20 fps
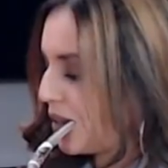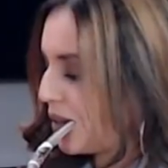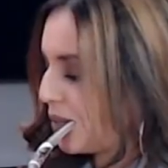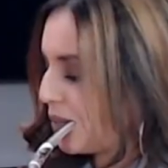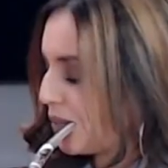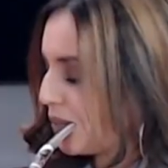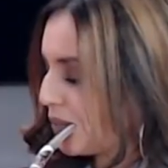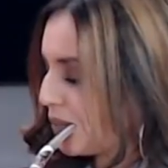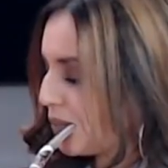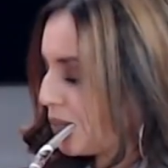
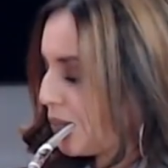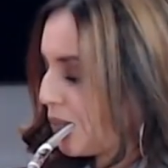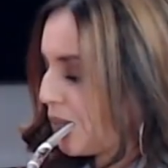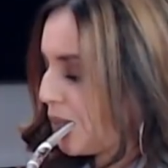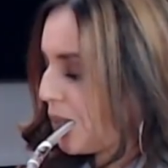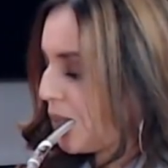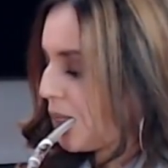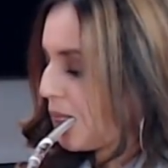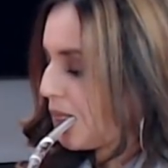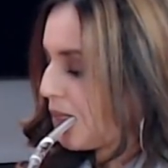Um,
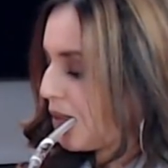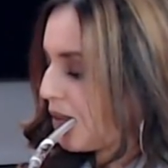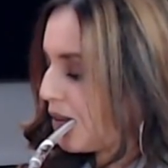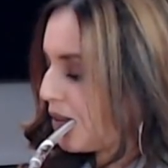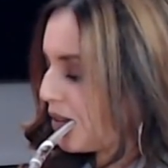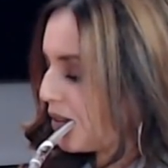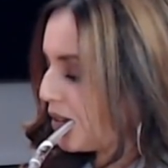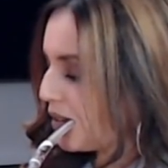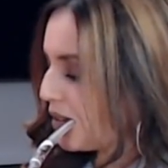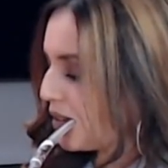
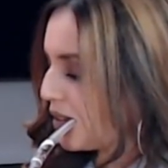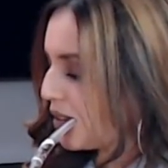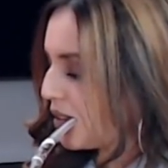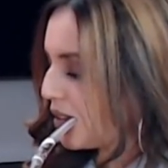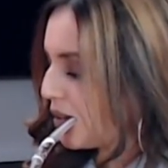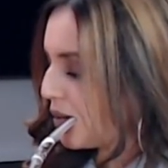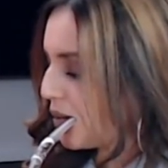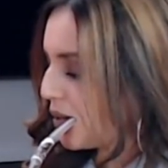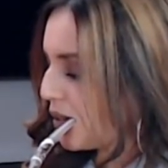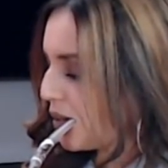
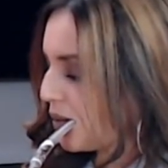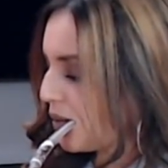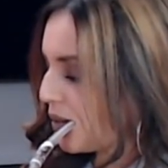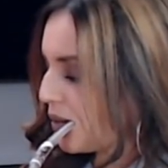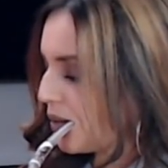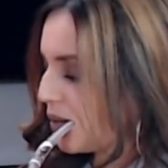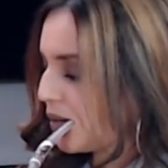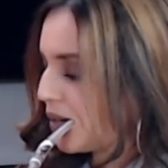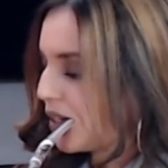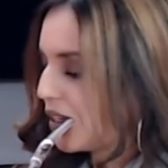see what can
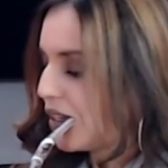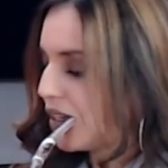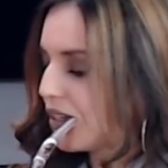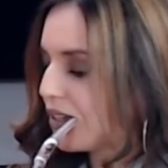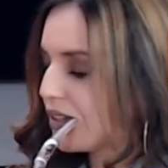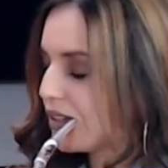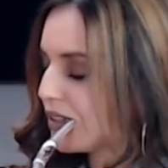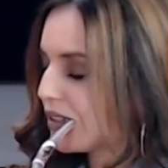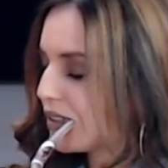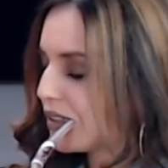we do. Uh,
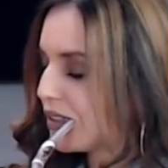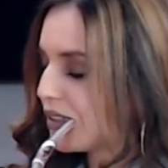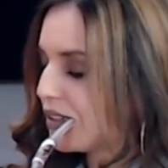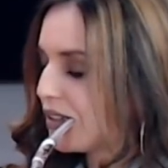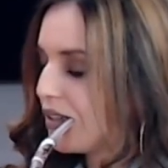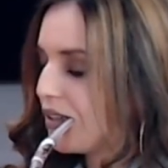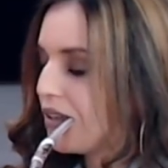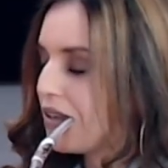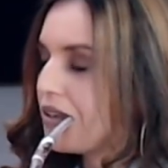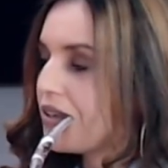
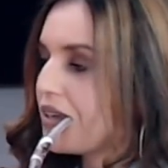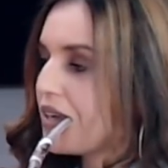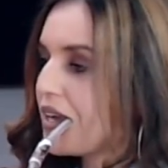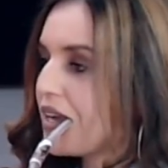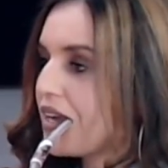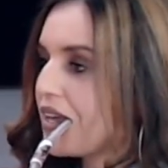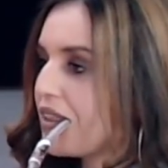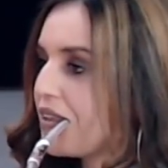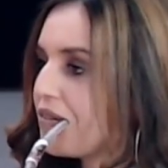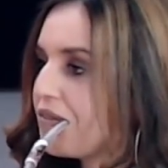
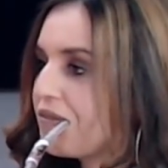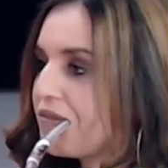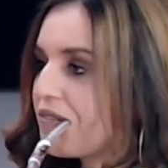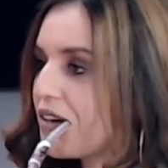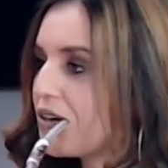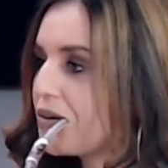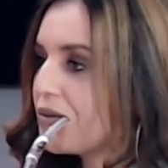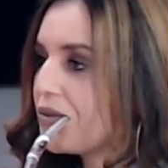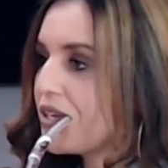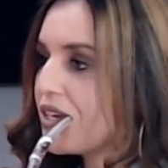
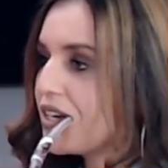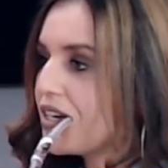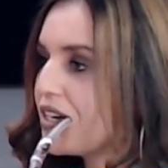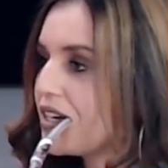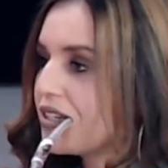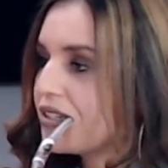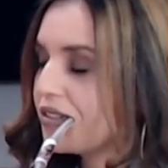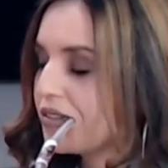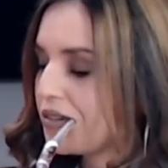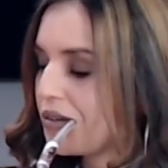
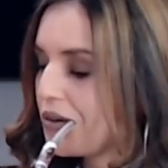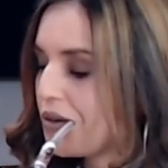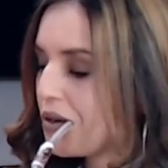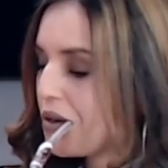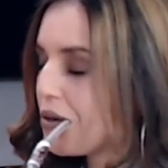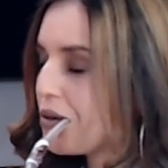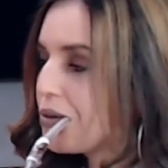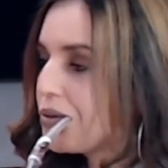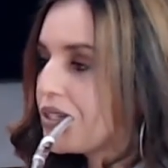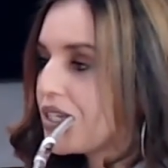California,
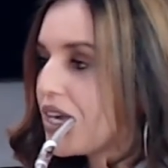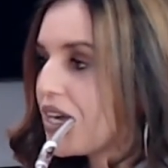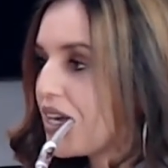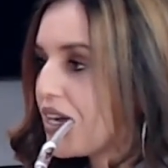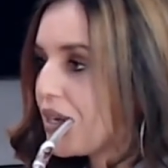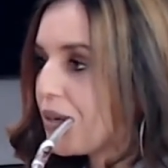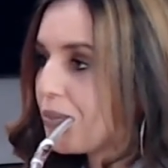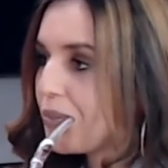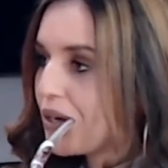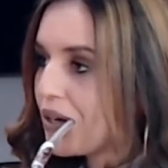knows
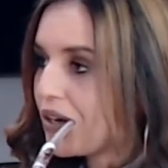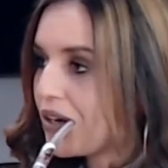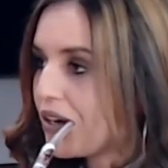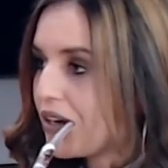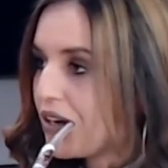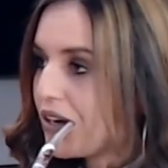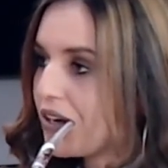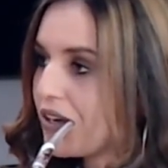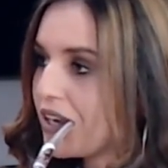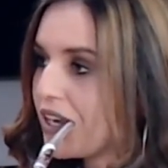how to
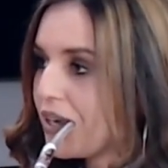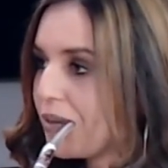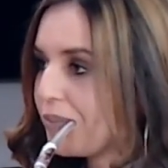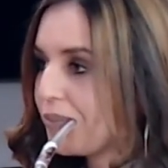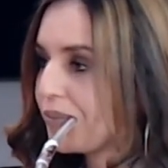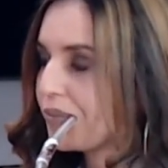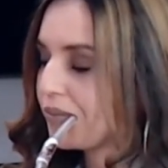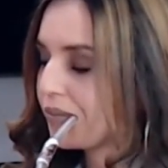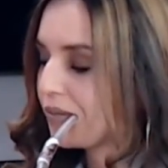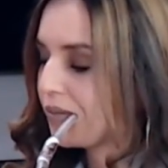party.
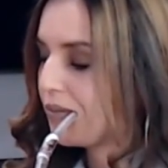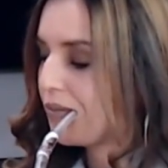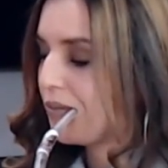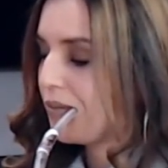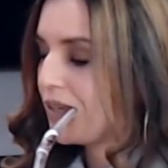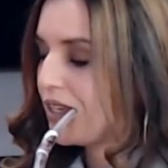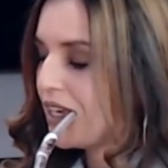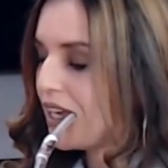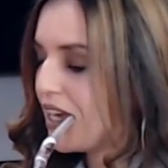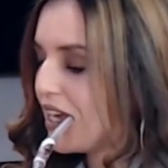
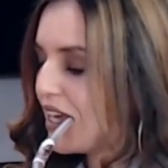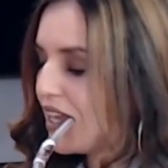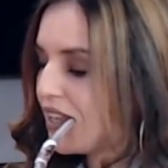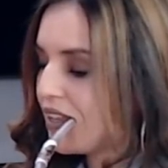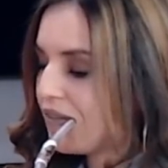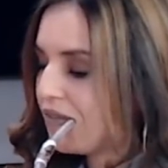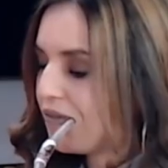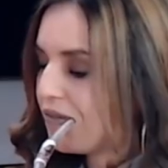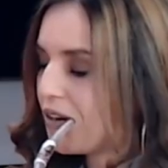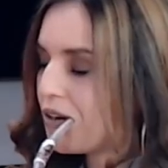
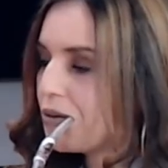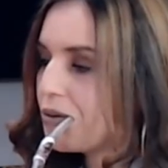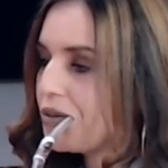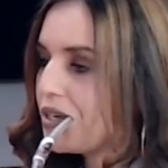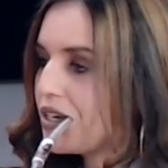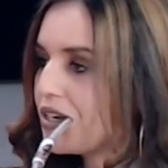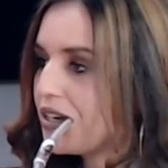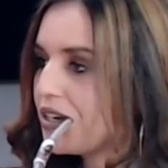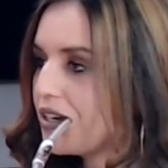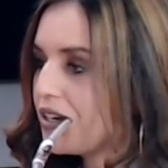
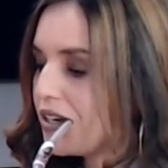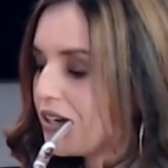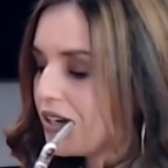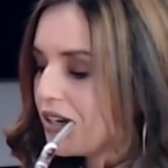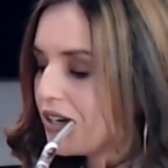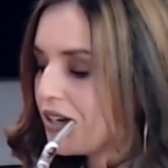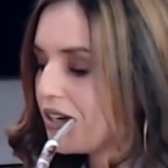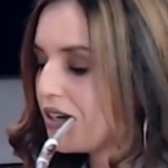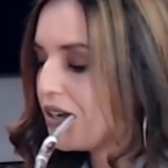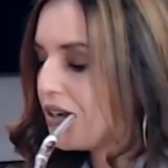
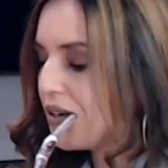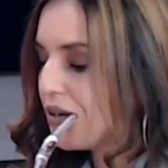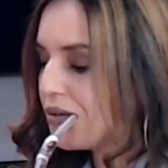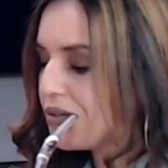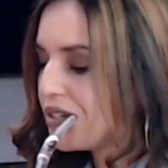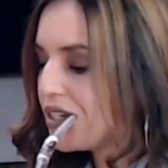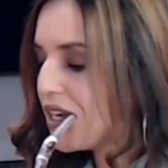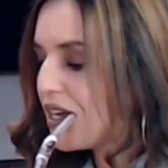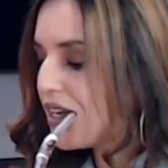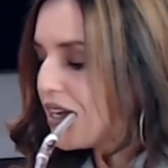California,
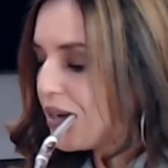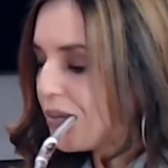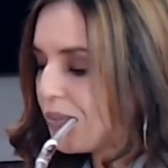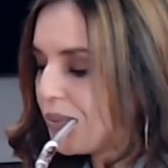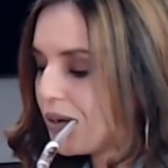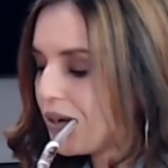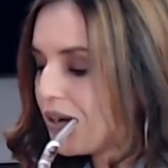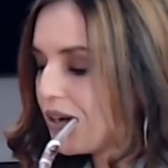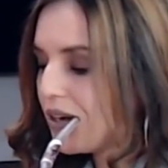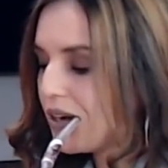knows how
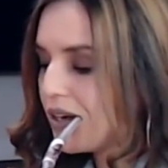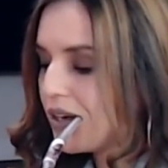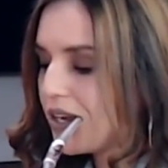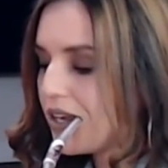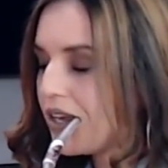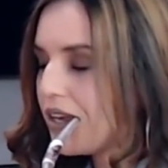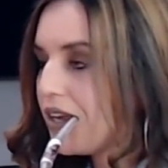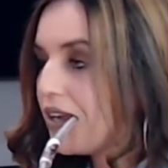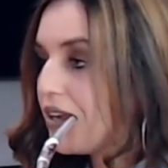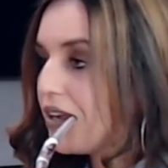to
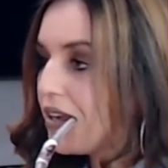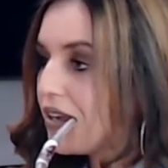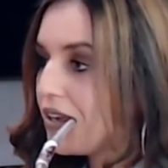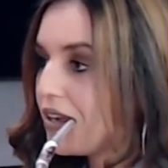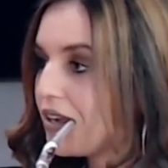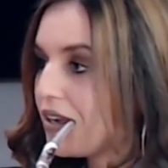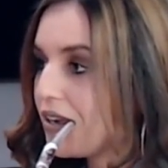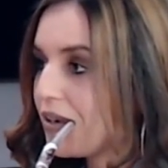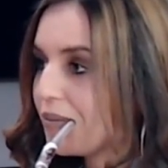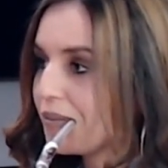
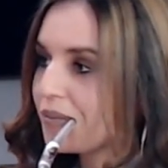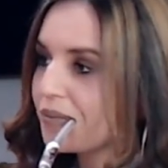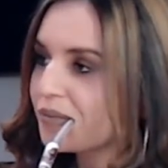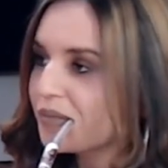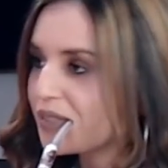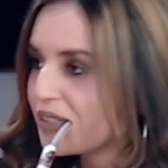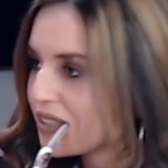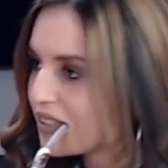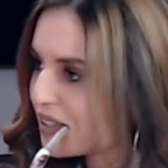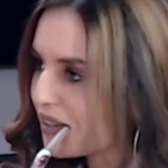party.
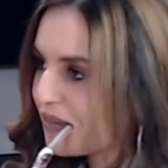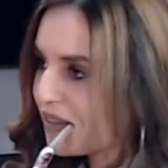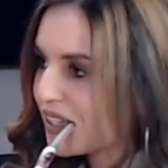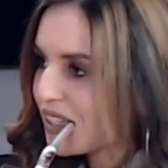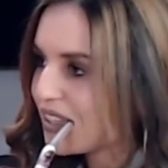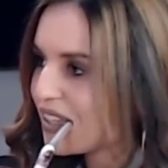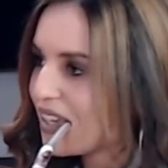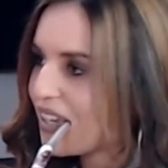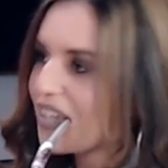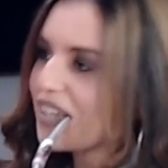Stuff
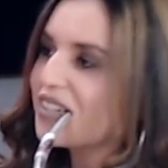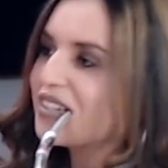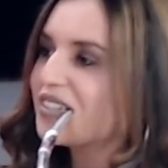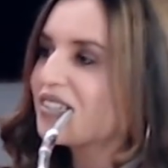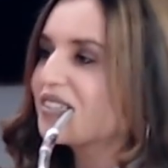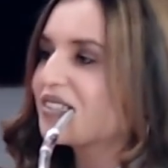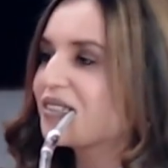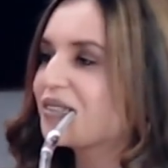like that.